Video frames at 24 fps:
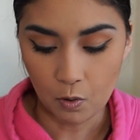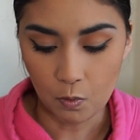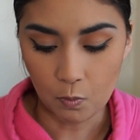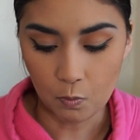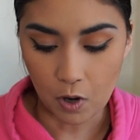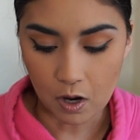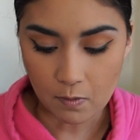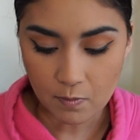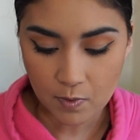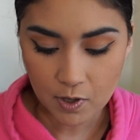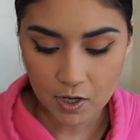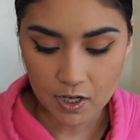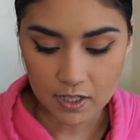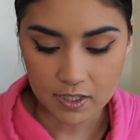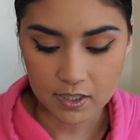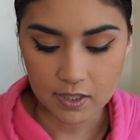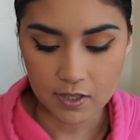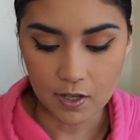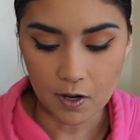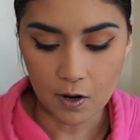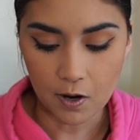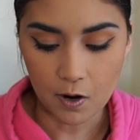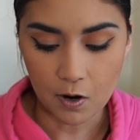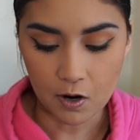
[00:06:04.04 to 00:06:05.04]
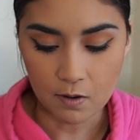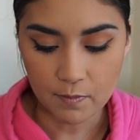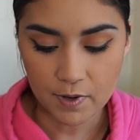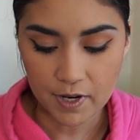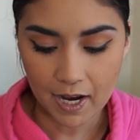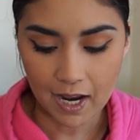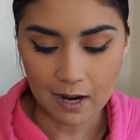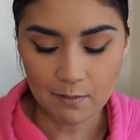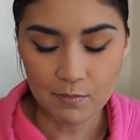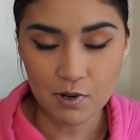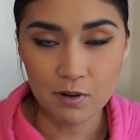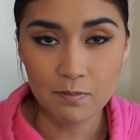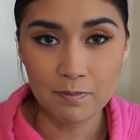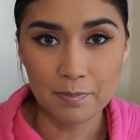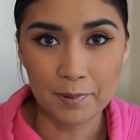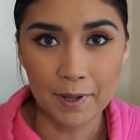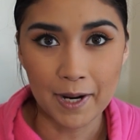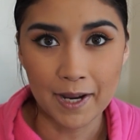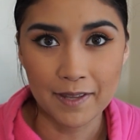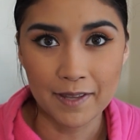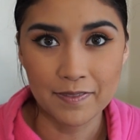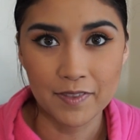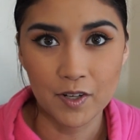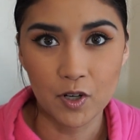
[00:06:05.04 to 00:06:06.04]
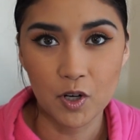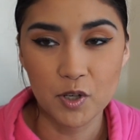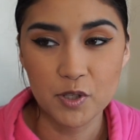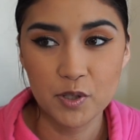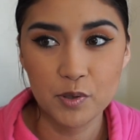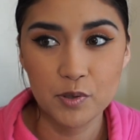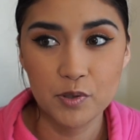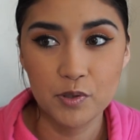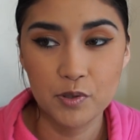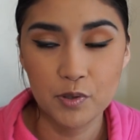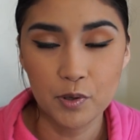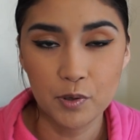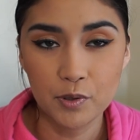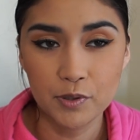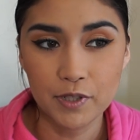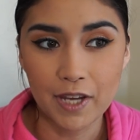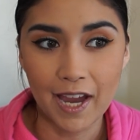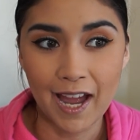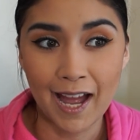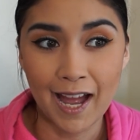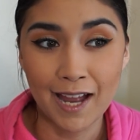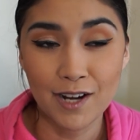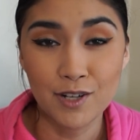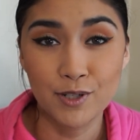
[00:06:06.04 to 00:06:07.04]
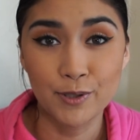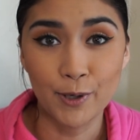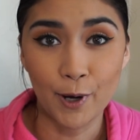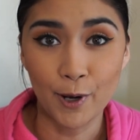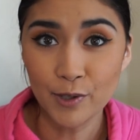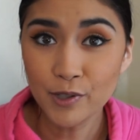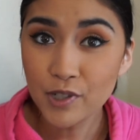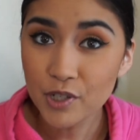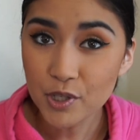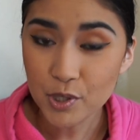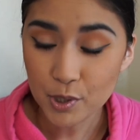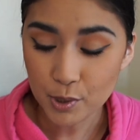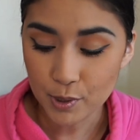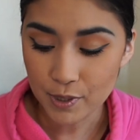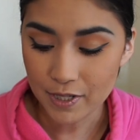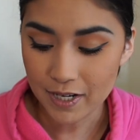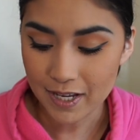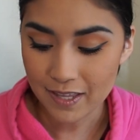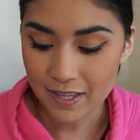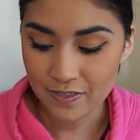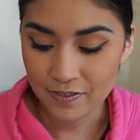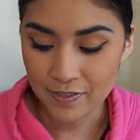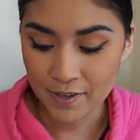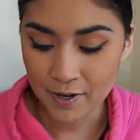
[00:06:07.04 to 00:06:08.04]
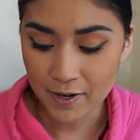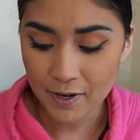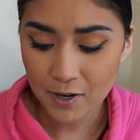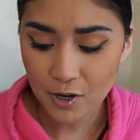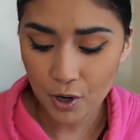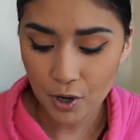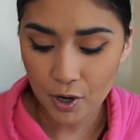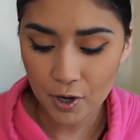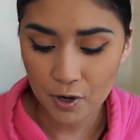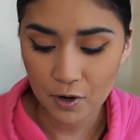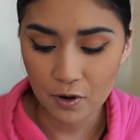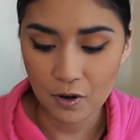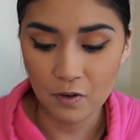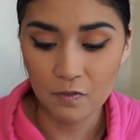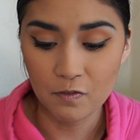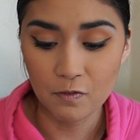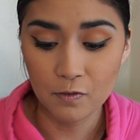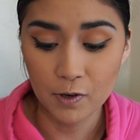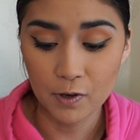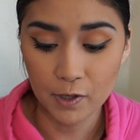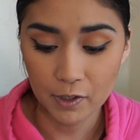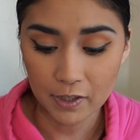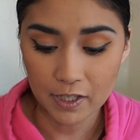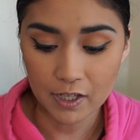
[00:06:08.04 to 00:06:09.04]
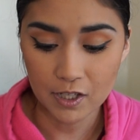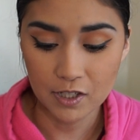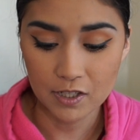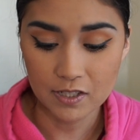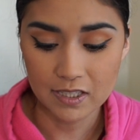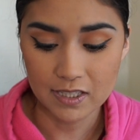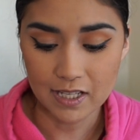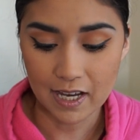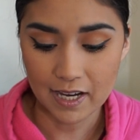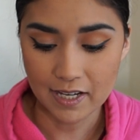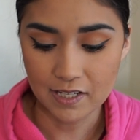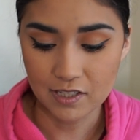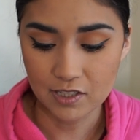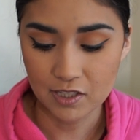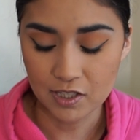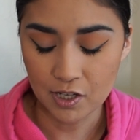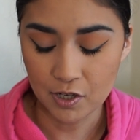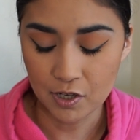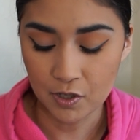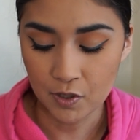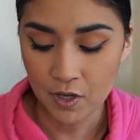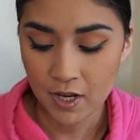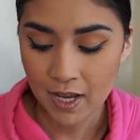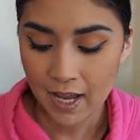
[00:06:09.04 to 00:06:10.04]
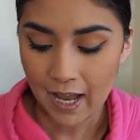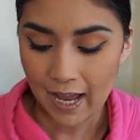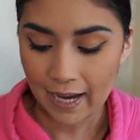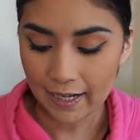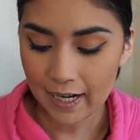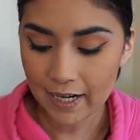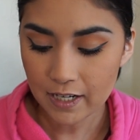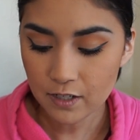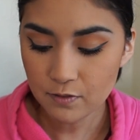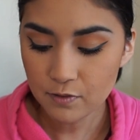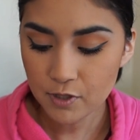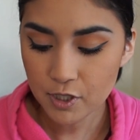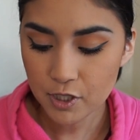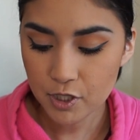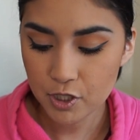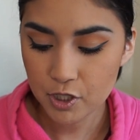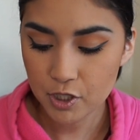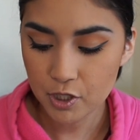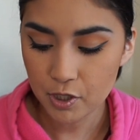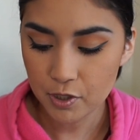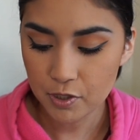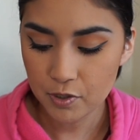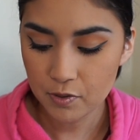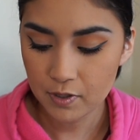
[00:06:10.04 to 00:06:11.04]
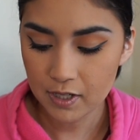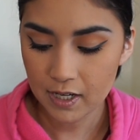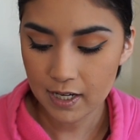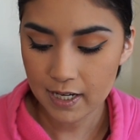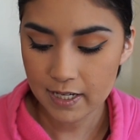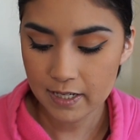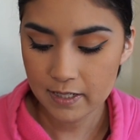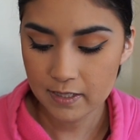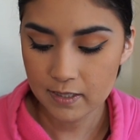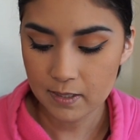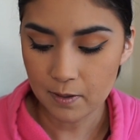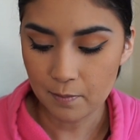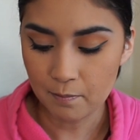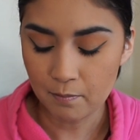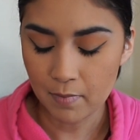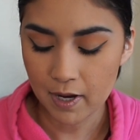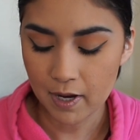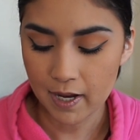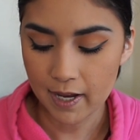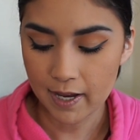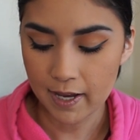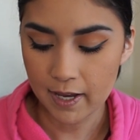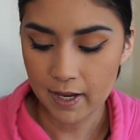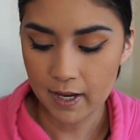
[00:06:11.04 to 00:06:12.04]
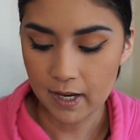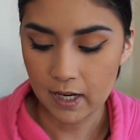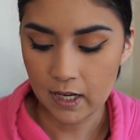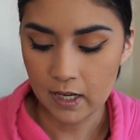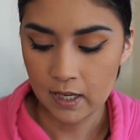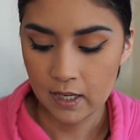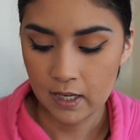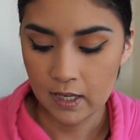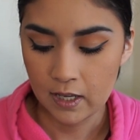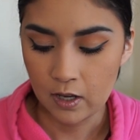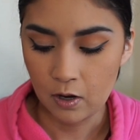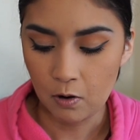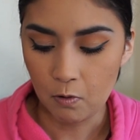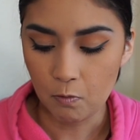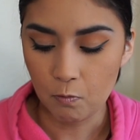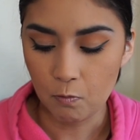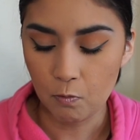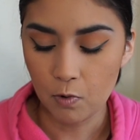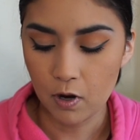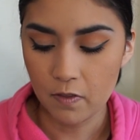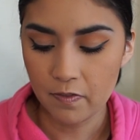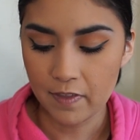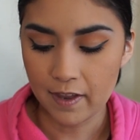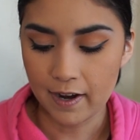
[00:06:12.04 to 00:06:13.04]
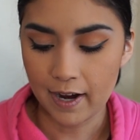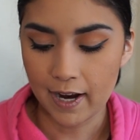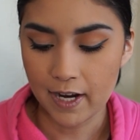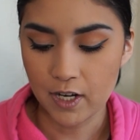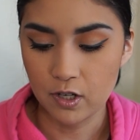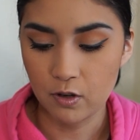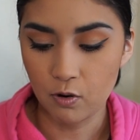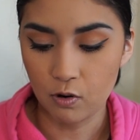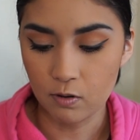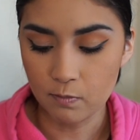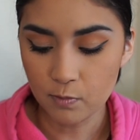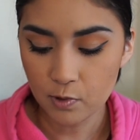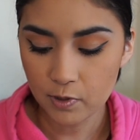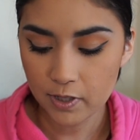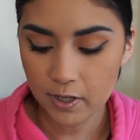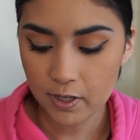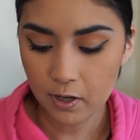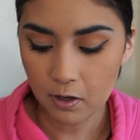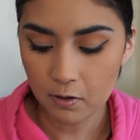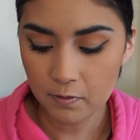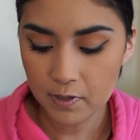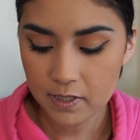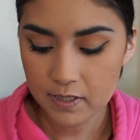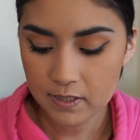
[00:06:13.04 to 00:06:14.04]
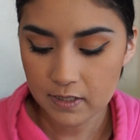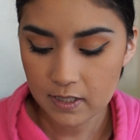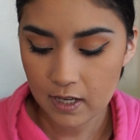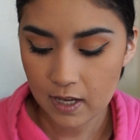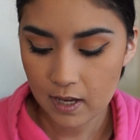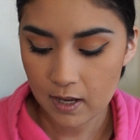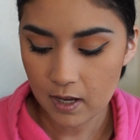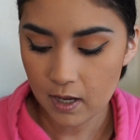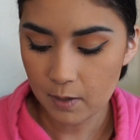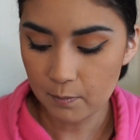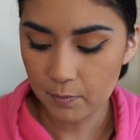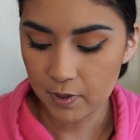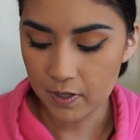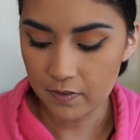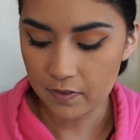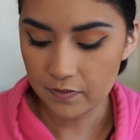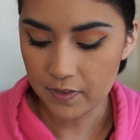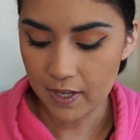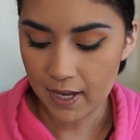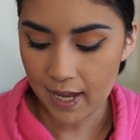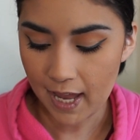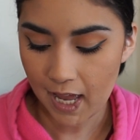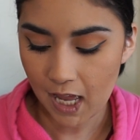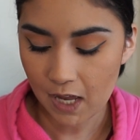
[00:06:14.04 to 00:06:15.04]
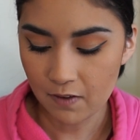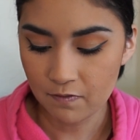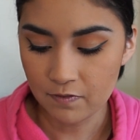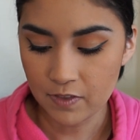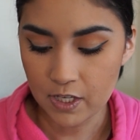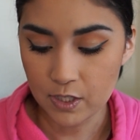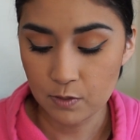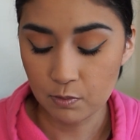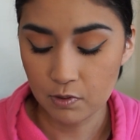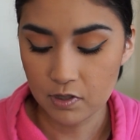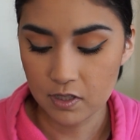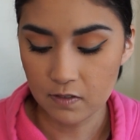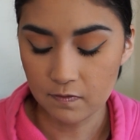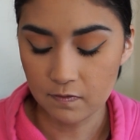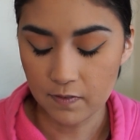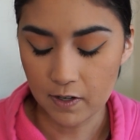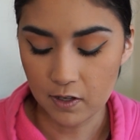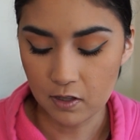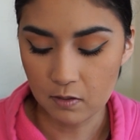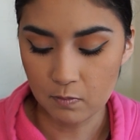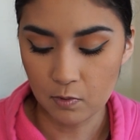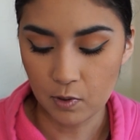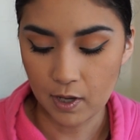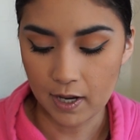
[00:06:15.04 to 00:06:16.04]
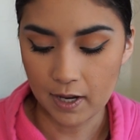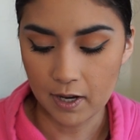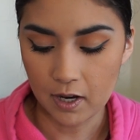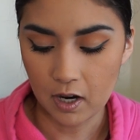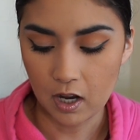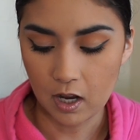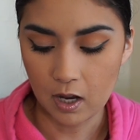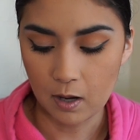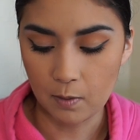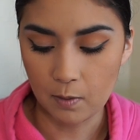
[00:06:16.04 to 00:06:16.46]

Walmart. It's the Arm & Hammer brand. They're also sold at Dollar Tree, and they are a really good size. So I kind of want to show you guys my one that I normally always get, but they have these ones available at